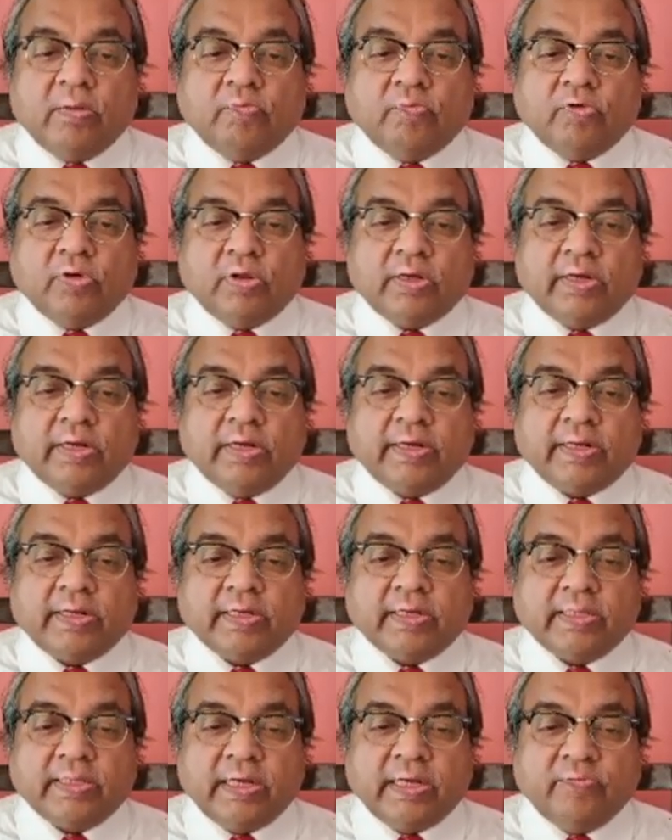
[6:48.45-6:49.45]
For greater
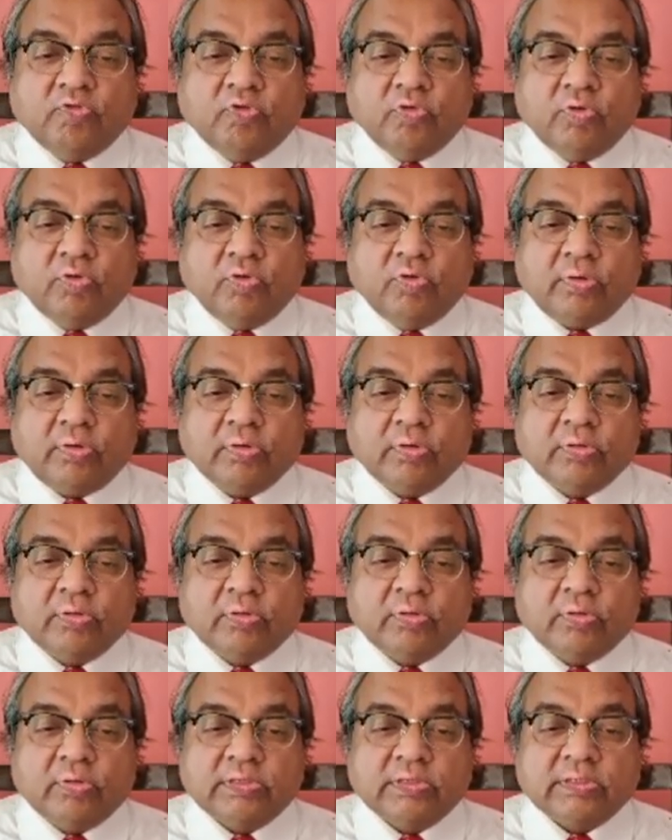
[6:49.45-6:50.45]
than 4,
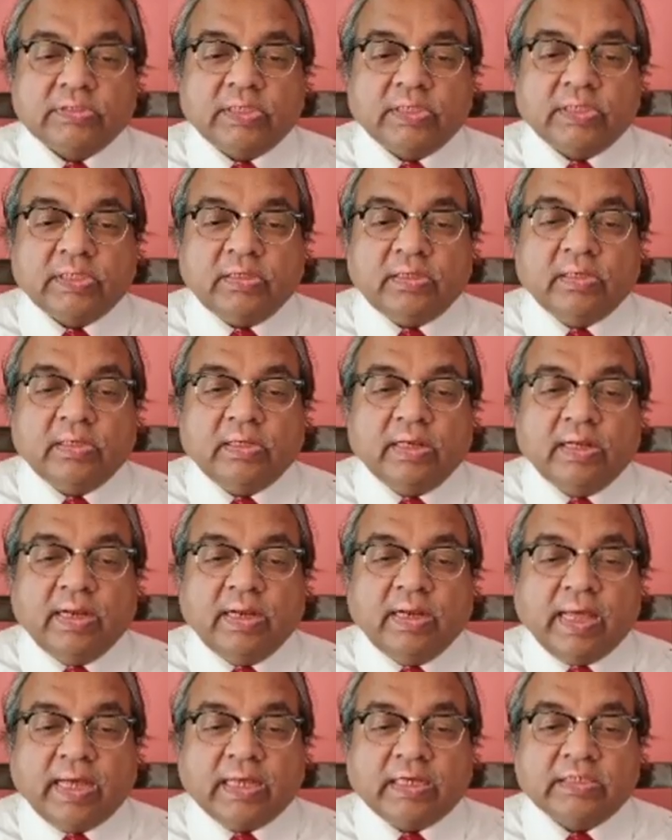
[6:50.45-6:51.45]
this is the
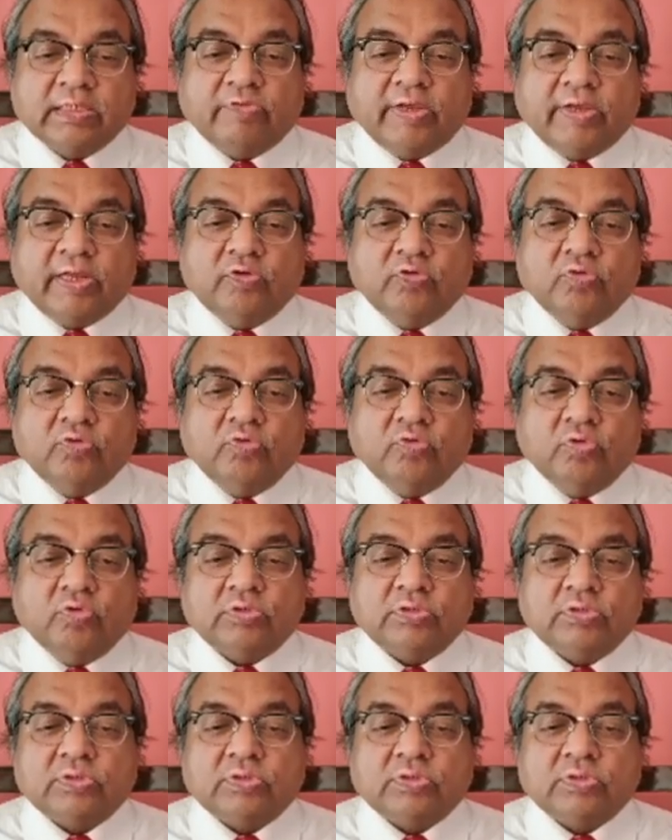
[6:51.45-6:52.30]
large value,